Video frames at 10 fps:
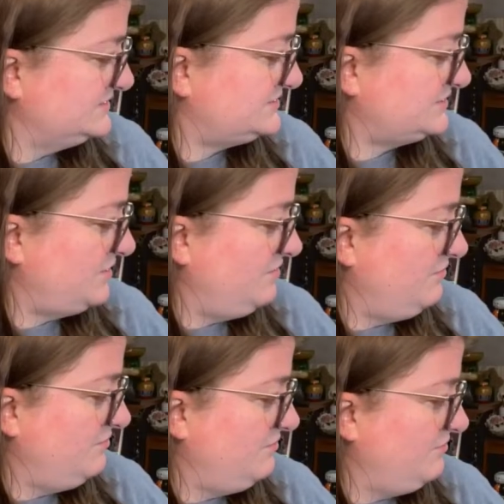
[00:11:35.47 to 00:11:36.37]

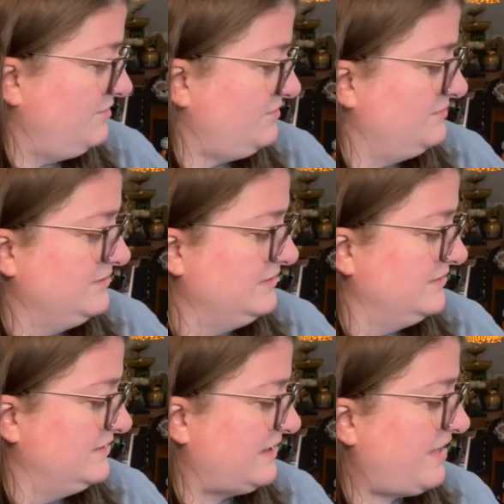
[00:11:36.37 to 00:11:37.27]
So
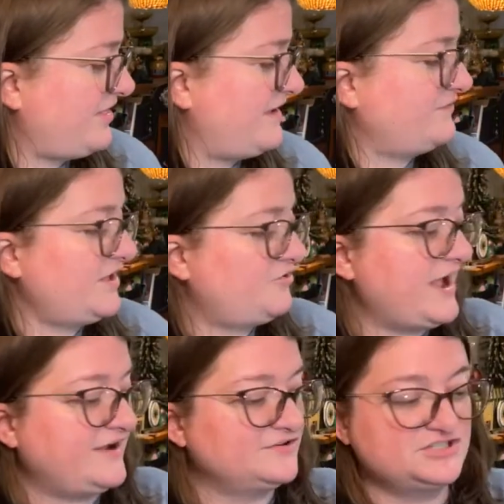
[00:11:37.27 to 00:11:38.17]
I'll have like
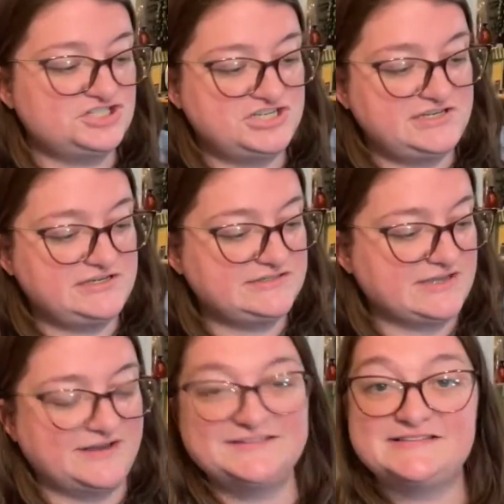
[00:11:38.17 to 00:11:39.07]
crackers and cheese on
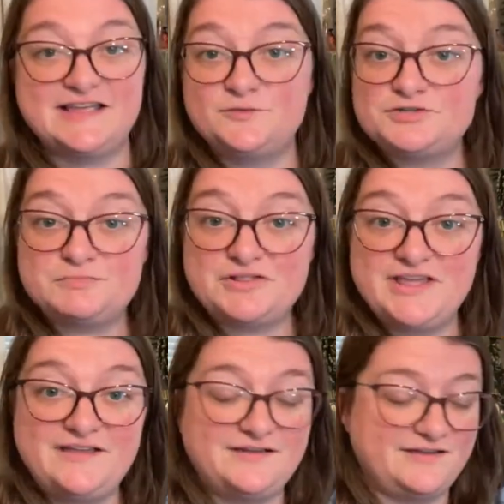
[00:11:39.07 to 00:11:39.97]
a sandwich
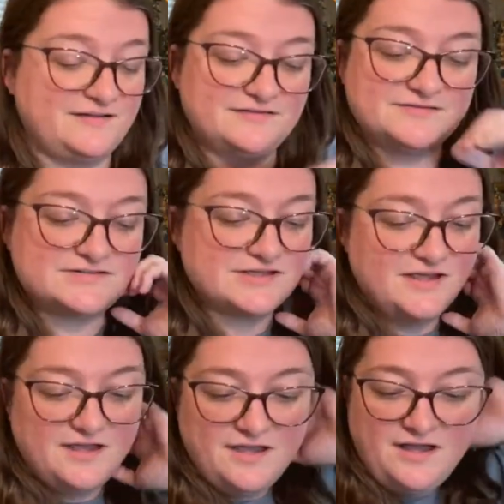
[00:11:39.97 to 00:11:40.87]
plate, and
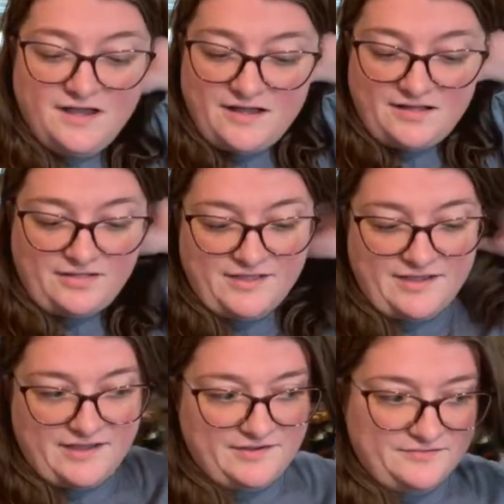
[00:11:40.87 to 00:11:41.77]
I'll
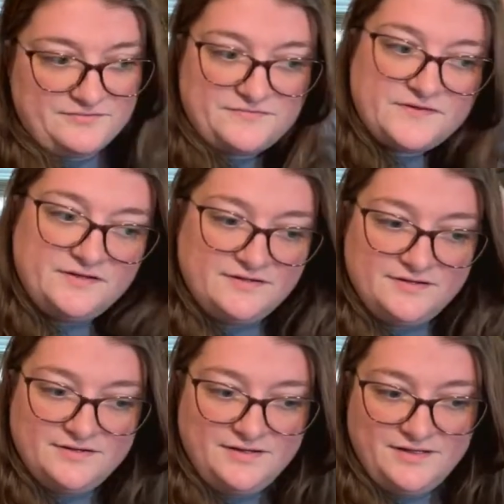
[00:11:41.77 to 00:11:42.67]
have
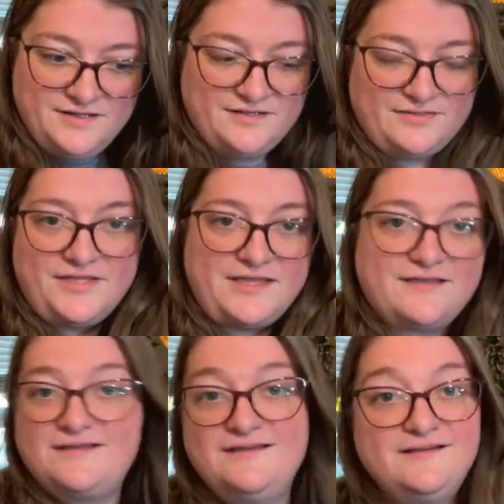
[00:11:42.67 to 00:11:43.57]
like
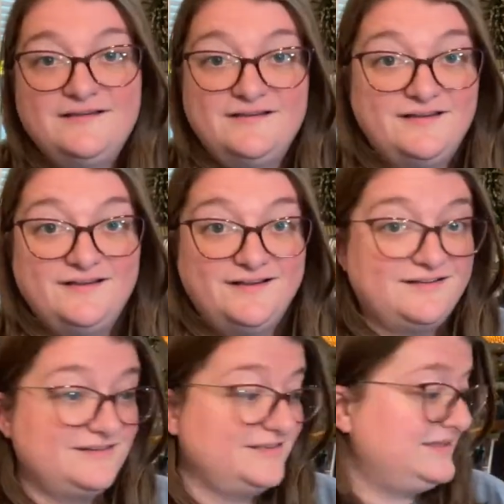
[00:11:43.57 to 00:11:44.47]

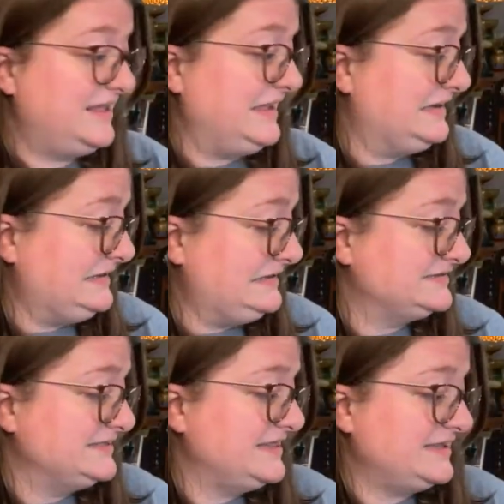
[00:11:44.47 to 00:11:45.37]
candies
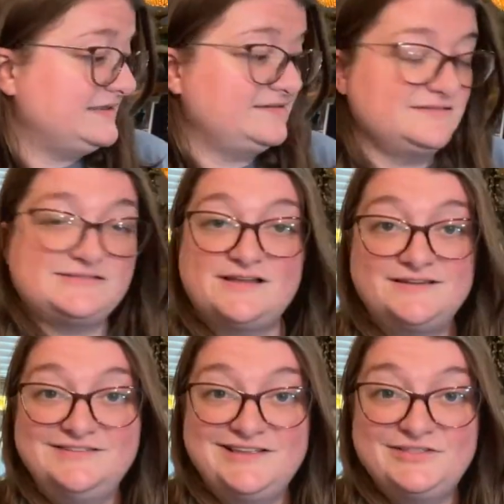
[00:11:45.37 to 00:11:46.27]
and things
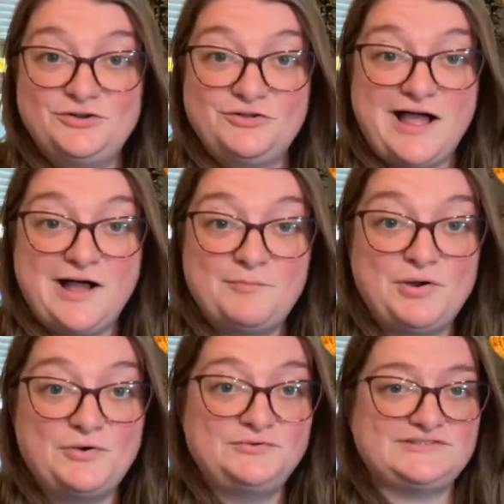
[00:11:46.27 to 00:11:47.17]
on in little
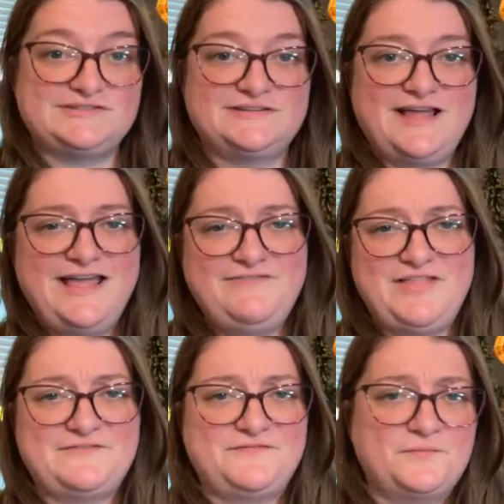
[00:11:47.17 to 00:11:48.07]
compotes, and I have a
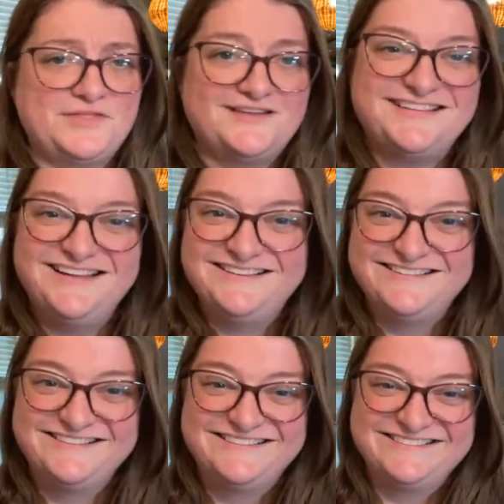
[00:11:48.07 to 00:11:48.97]
lot of fun with
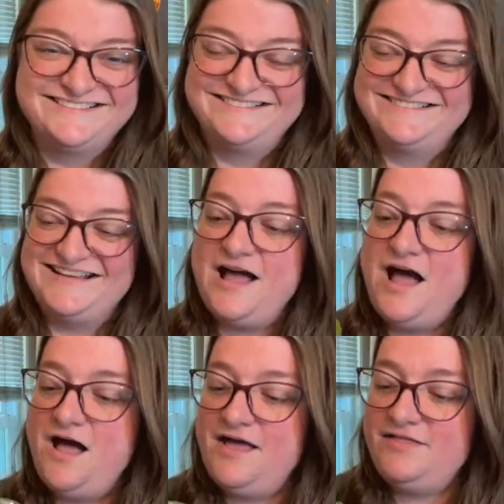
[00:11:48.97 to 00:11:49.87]
it.
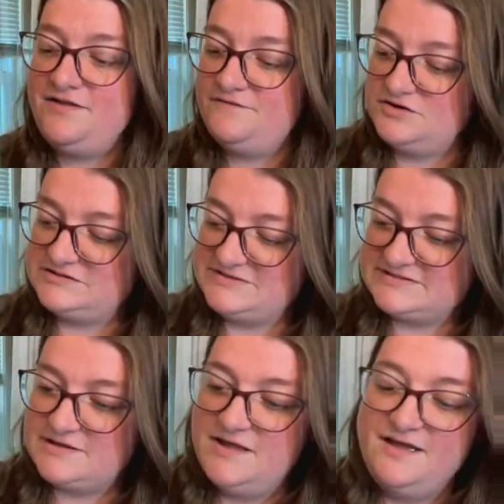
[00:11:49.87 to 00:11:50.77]
I love Christmas,